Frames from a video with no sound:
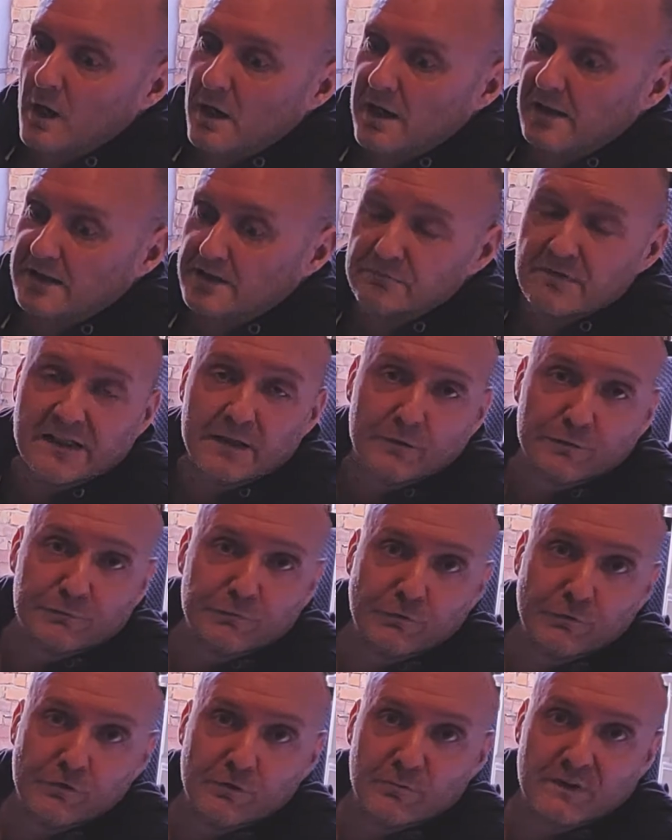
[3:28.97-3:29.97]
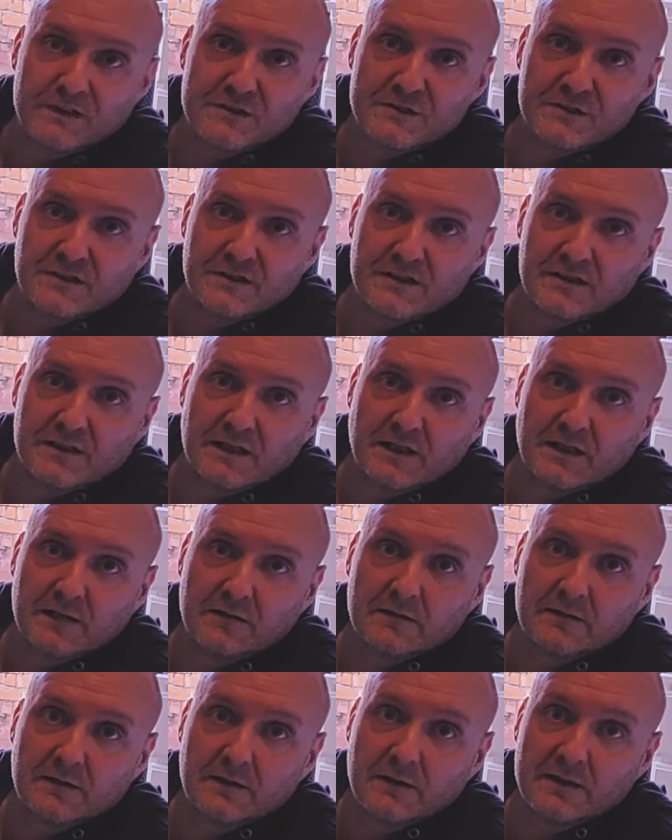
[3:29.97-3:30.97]
It's a really good forum actually,
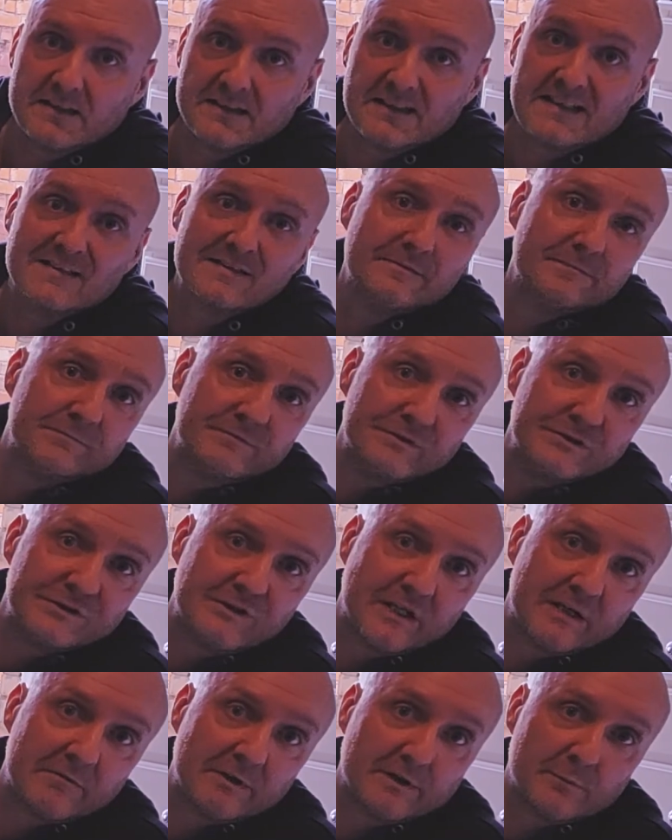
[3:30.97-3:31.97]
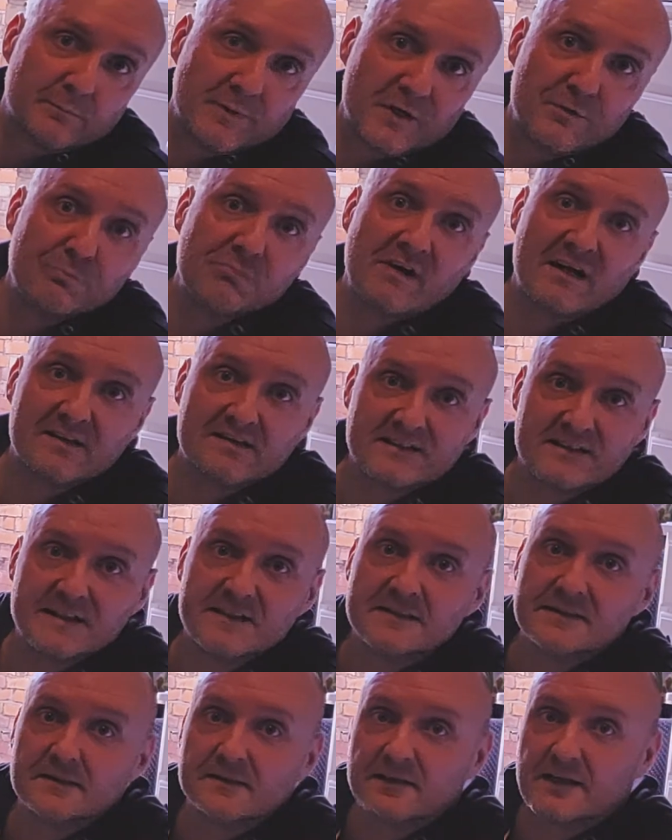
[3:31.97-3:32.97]
and is excellent for sharing best
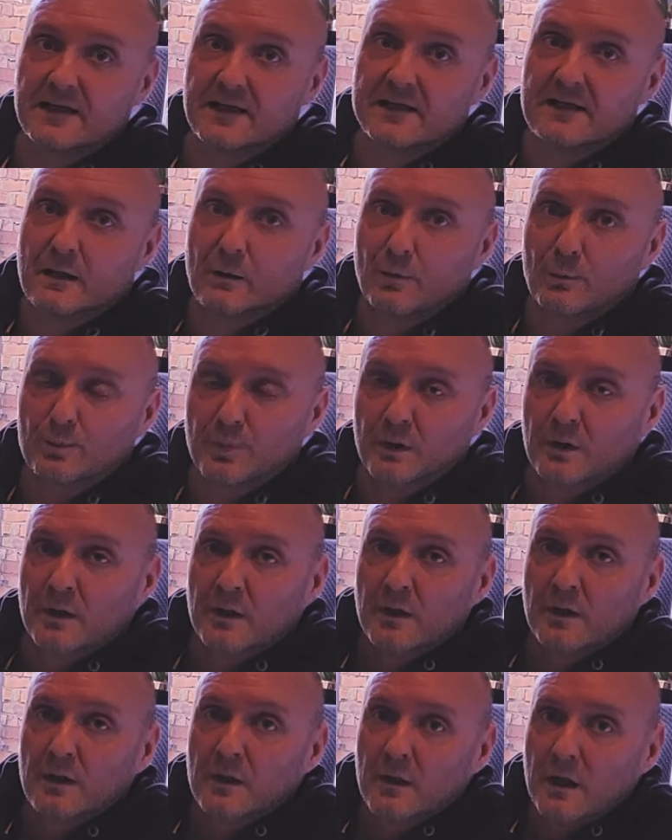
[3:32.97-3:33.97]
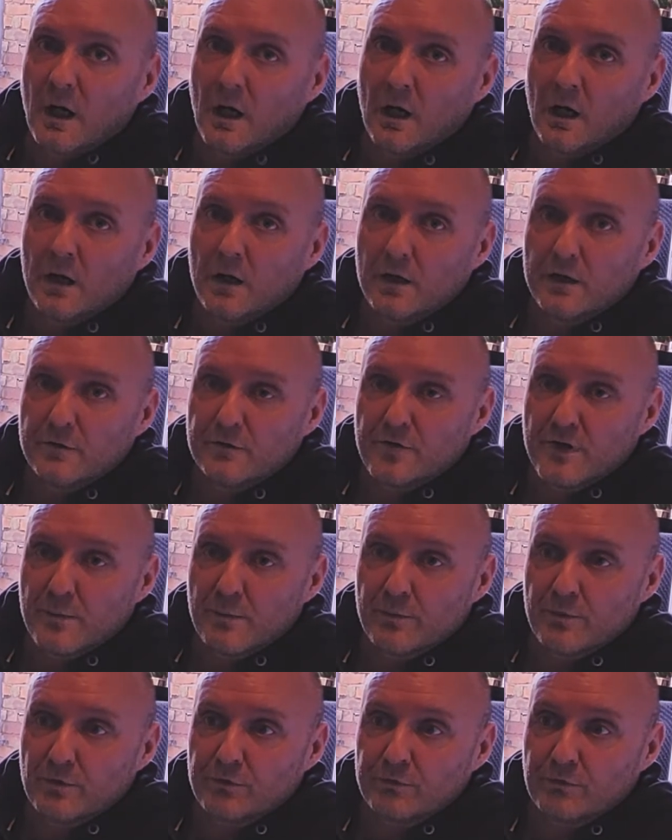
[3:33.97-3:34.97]
practice and getting help and
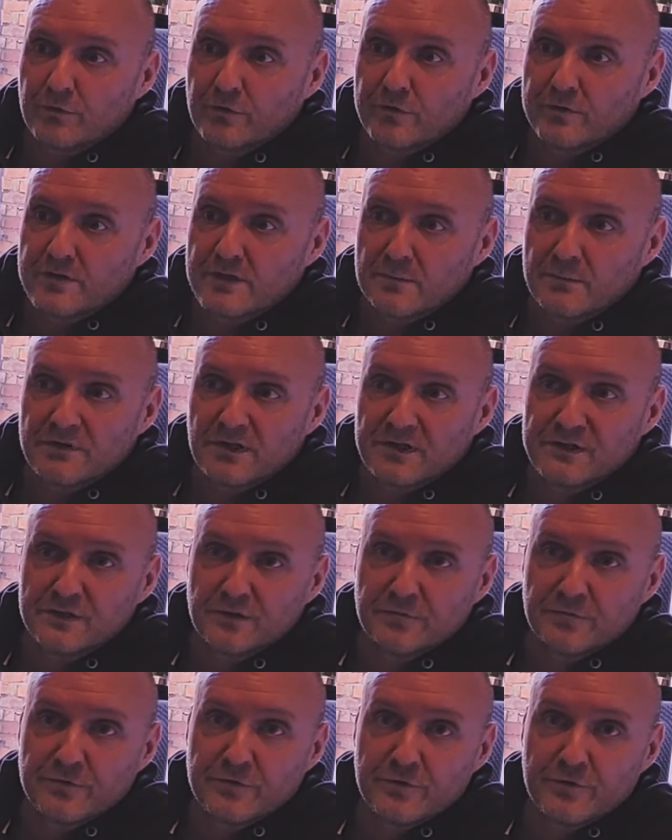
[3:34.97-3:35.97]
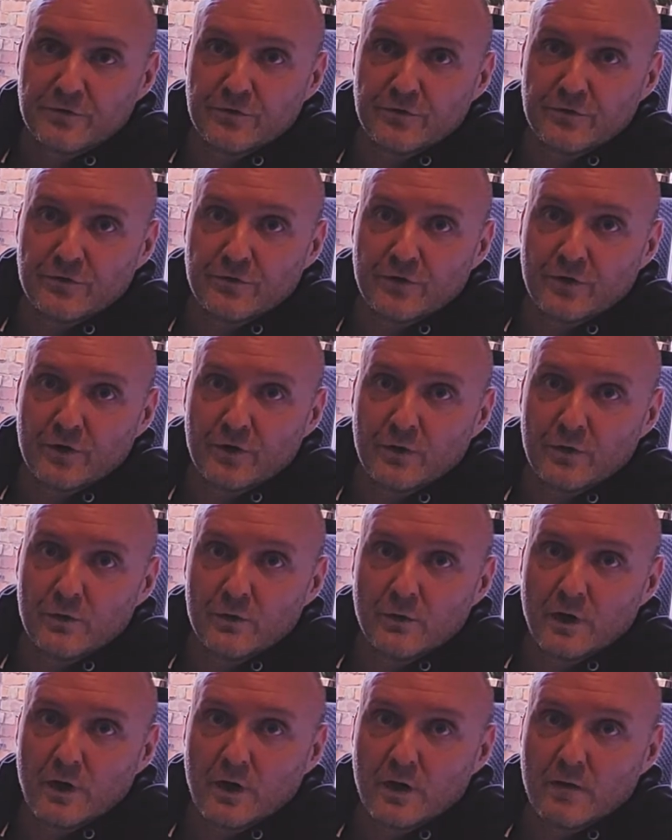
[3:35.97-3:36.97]
tips off other data protection officers. So
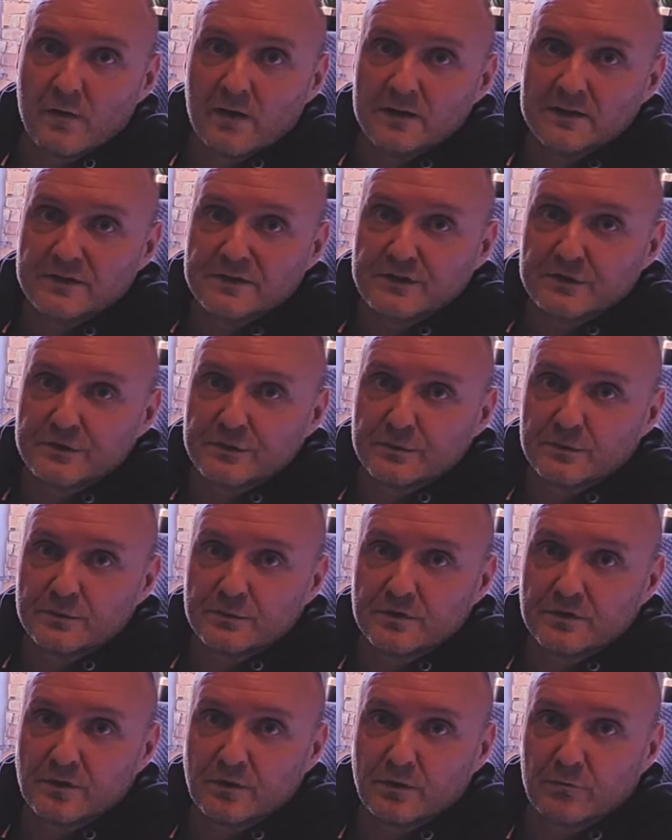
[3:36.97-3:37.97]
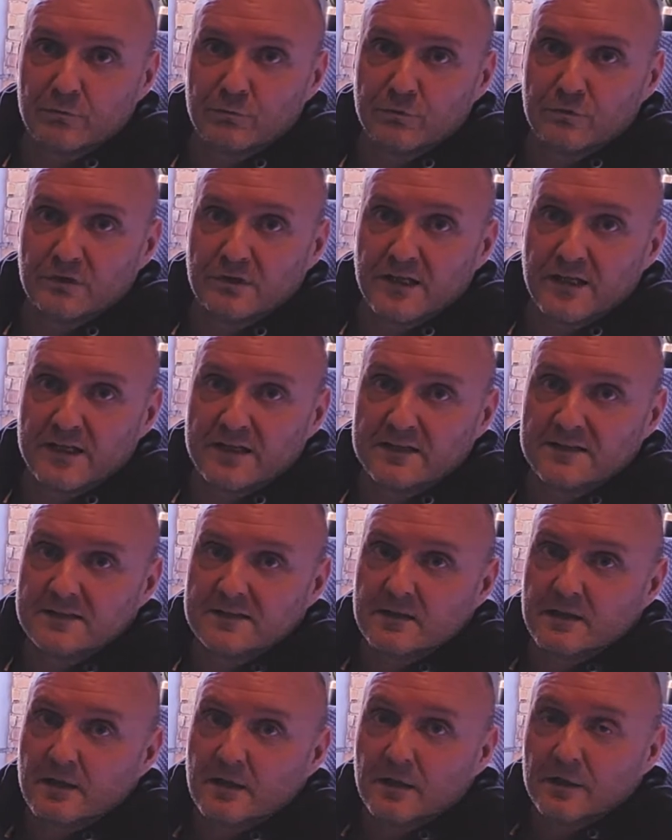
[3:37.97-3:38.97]
that is scheduled to go on for the
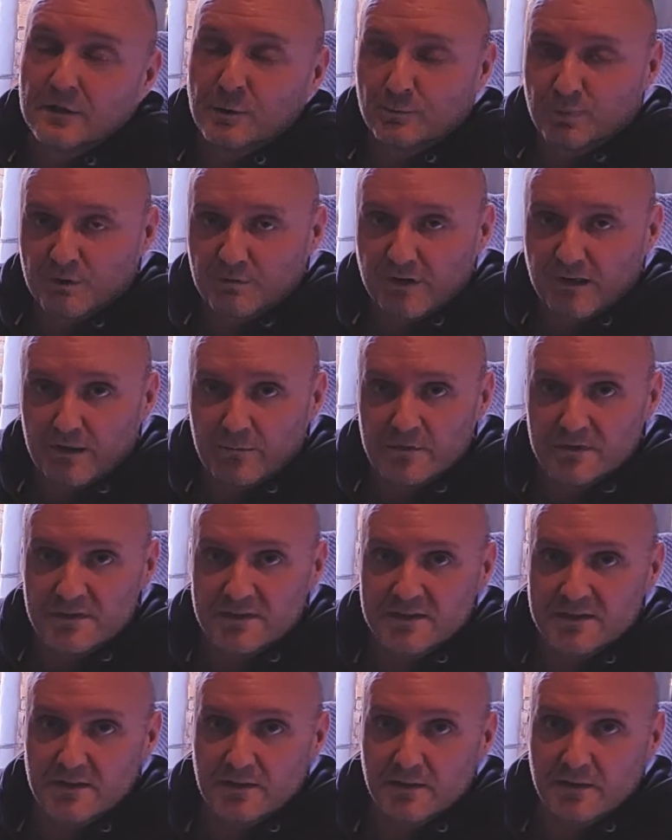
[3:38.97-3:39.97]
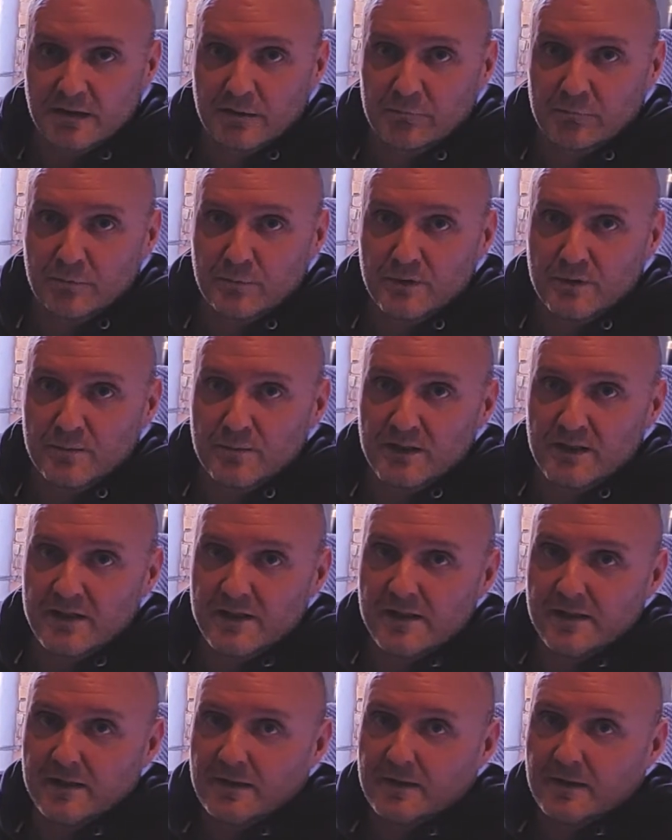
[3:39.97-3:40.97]
next couple of hours, so that will be
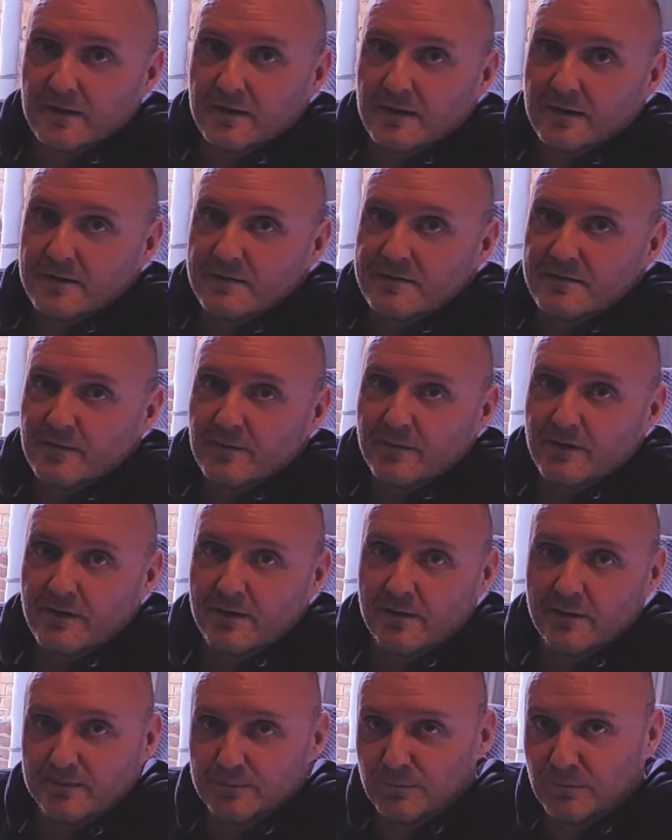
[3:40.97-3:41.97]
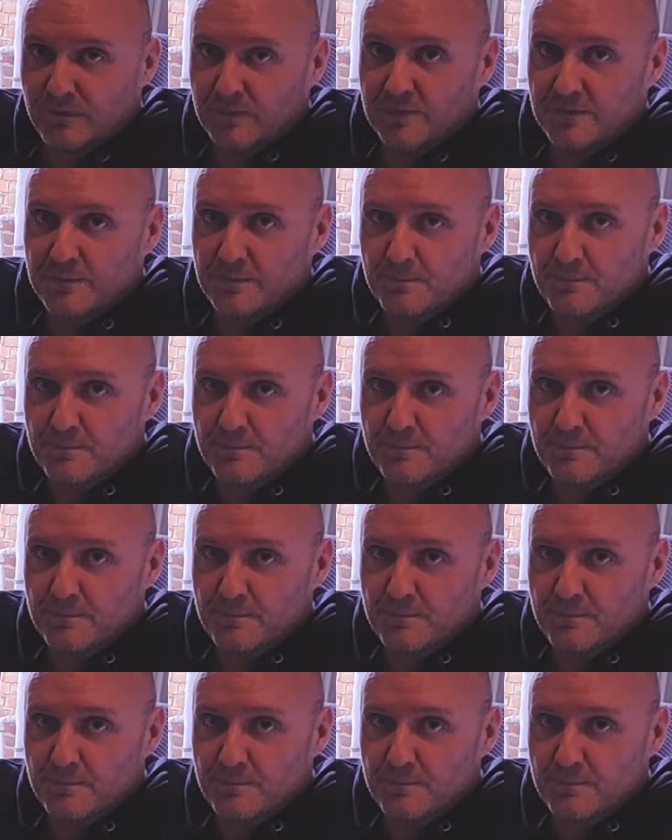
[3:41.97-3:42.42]
me until then. Goodbye.